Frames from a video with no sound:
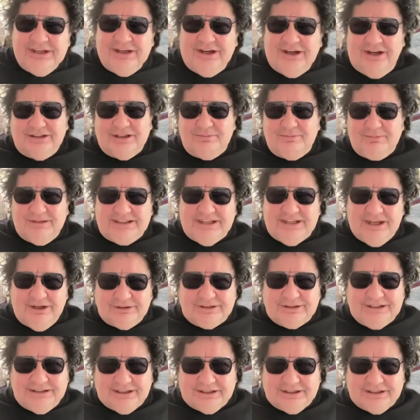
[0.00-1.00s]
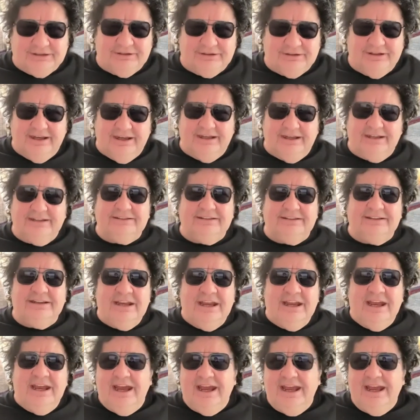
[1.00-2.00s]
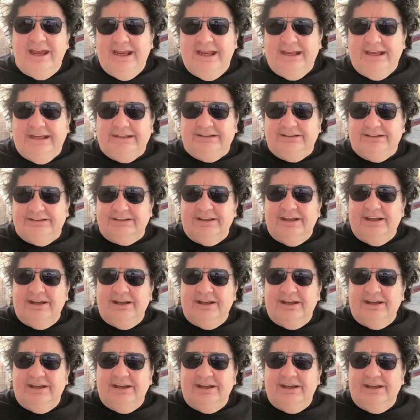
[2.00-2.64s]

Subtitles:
I got my calculator out and